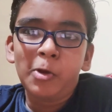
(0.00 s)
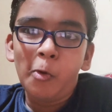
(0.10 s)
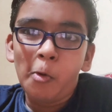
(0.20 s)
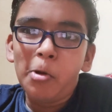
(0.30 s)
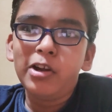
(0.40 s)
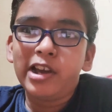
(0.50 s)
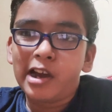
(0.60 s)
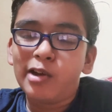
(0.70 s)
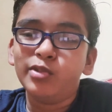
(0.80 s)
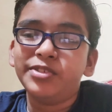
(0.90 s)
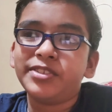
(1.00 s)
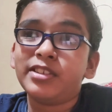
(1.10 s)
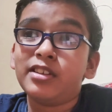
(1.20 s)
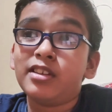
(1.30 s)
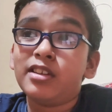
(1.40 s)
Old house.
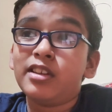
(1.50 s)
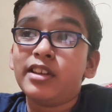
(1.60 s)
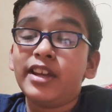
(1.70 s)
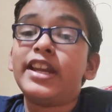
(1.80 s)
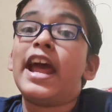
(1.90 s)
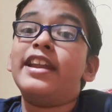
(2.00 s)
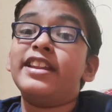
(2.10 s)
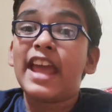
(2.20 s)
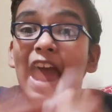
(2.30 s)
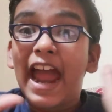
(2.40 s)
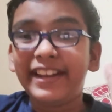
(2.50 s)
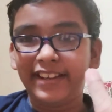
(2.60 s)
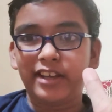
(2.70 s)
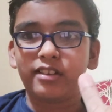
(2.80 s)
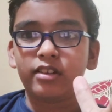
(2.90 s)
It had an
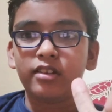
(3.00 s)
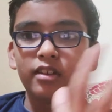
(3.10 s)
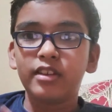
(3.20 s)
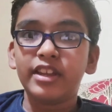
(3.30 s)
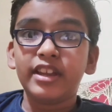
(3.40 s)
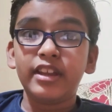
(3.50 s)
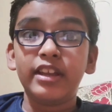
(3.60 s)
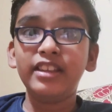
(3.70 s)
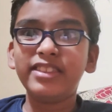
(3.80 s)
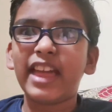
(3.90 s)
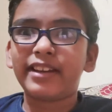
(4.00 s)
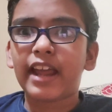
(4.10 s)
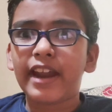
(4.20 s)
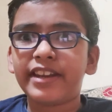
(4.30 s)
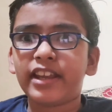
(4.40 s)
attic. In that
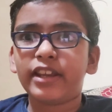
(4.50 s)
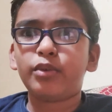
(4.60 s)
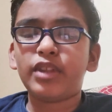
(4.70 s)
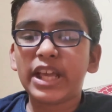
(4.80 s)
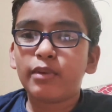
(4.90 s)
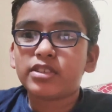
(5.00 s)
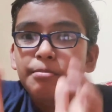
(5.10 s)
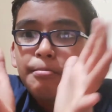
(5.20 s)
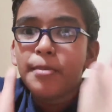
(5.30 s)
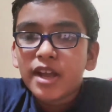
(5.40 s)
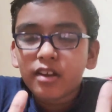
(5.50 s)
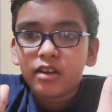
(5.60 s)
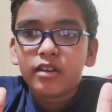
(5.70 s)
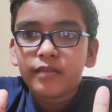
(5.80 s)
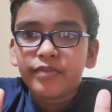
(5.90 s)
attic, there was a
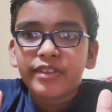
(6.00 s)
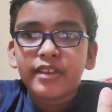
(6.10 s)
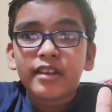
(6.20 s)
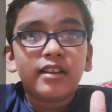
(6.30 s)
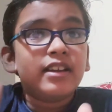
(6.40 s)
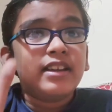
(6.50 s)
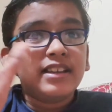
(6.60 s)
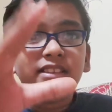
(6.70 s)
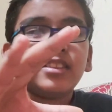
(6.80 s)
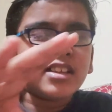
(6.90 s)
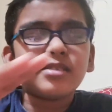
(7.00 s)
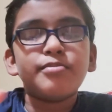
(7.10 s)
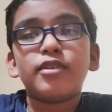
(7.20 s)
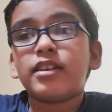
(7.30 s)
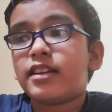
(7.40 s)
mirror. In this
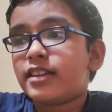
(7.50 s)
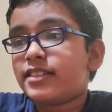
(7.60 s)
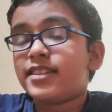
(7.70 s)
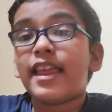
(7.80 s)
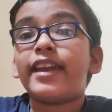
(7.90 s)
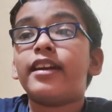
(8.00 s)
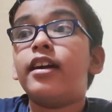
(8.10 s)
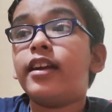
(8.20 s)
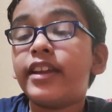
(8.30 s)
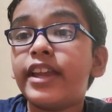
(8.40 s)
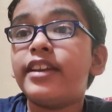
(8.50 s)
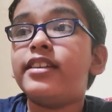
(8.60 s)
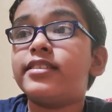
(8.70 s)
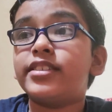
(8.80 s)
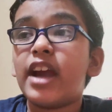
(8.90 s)
book, it's like a kid
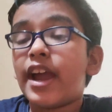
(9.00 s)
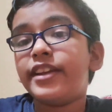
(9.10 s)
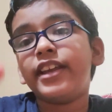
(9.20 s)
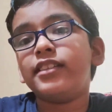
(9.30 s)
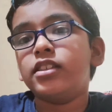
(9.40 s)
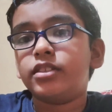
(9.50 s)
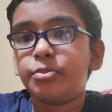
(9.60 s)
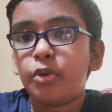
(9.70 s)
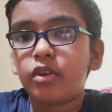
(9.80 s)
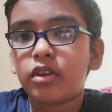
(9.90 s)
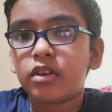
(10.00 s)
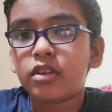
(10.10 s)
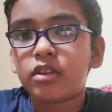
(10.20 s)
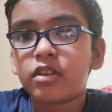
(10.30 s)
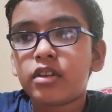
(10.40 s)
is writing this book.
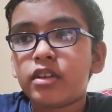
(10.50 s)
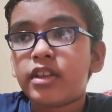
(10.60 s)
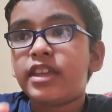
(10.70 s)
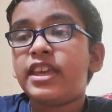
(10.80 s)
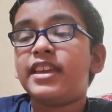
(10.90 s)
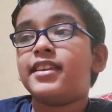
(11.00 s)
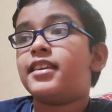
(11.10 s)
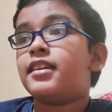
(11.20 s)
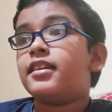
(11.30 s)
He